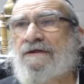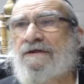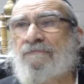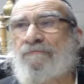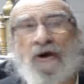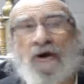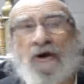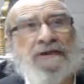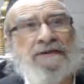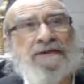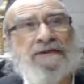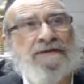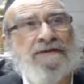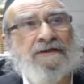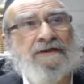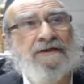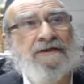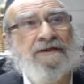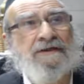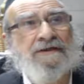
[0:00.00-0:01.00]
But
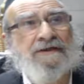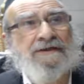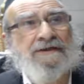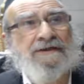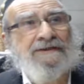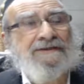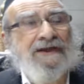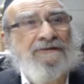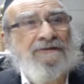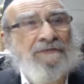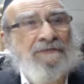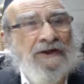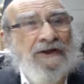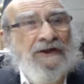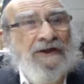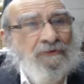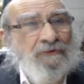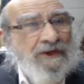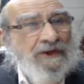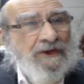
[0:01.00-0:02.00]
it can,
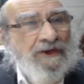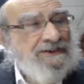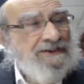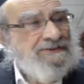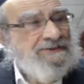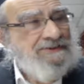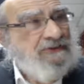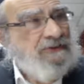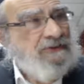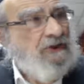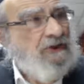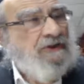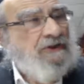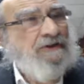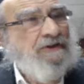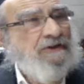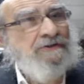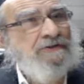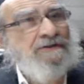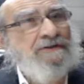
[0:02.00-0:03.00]
and the way it is in the
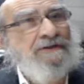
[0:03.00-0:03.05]
oil,